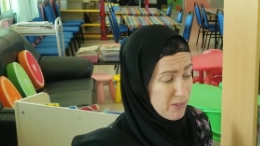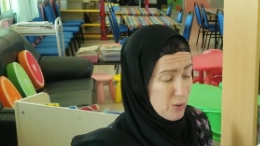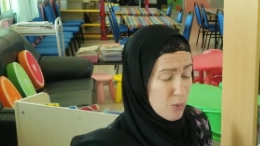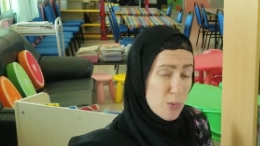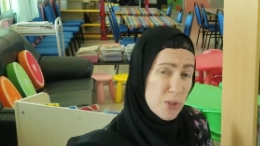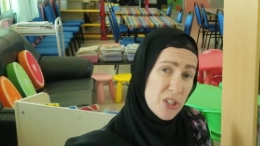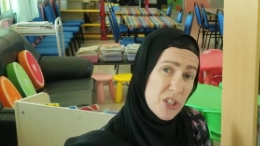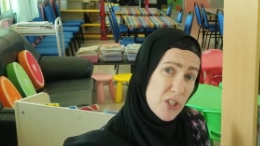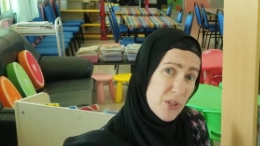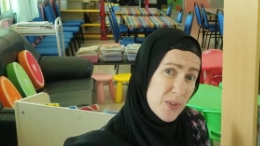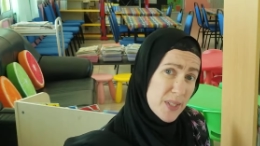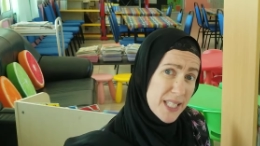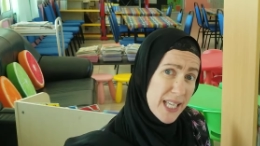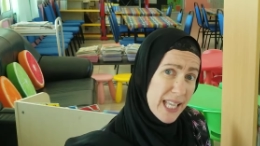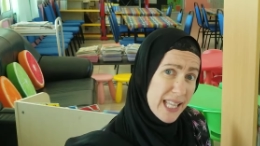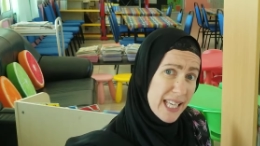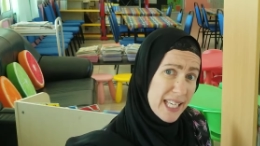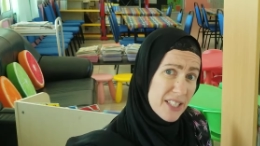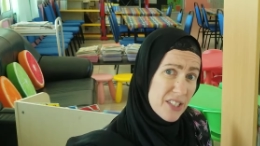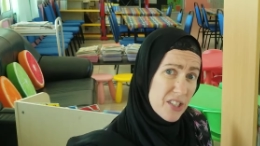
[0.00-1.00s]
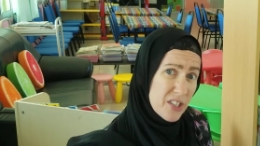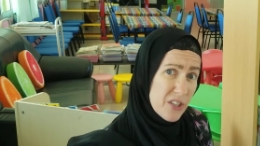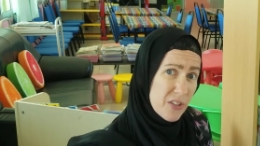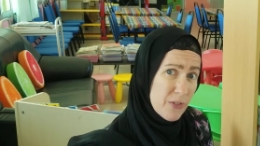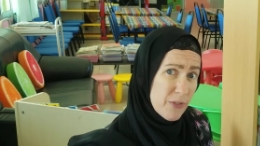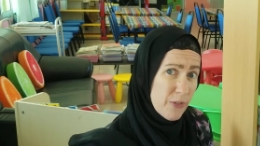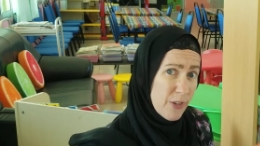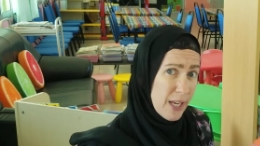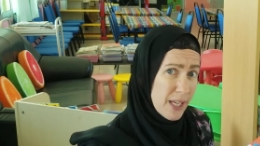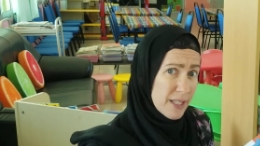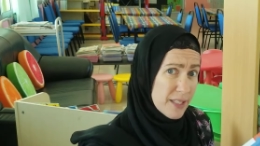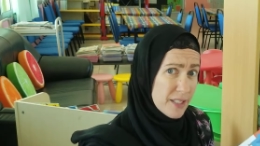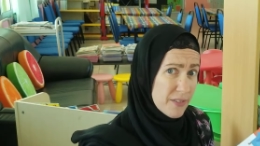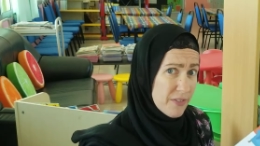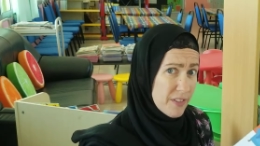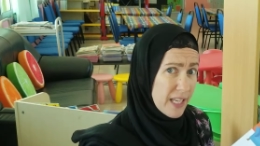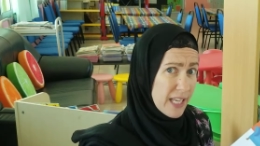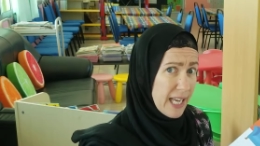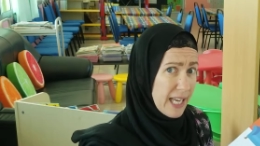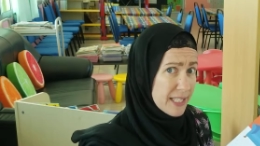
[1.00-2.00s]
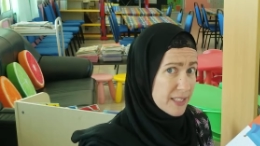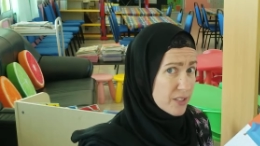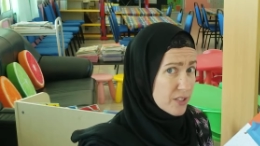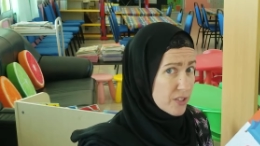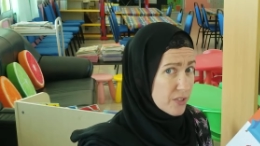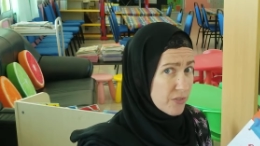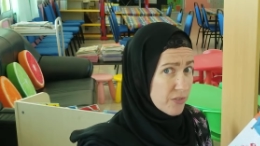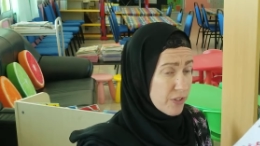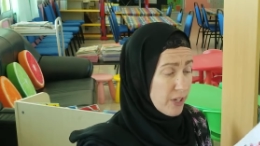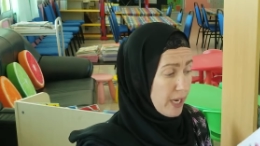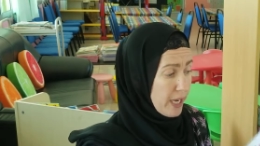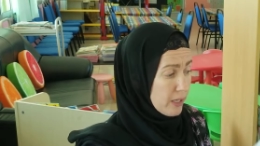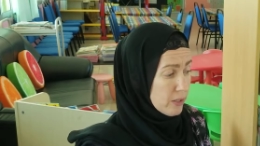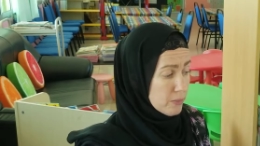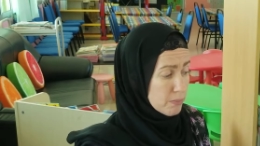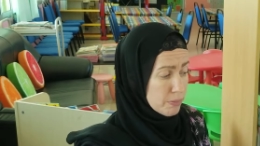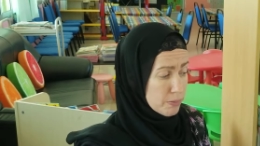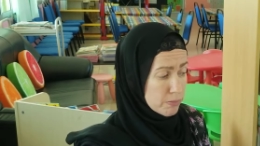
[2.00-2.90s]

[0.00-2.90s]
Would you say that to your friend if they asked you for help?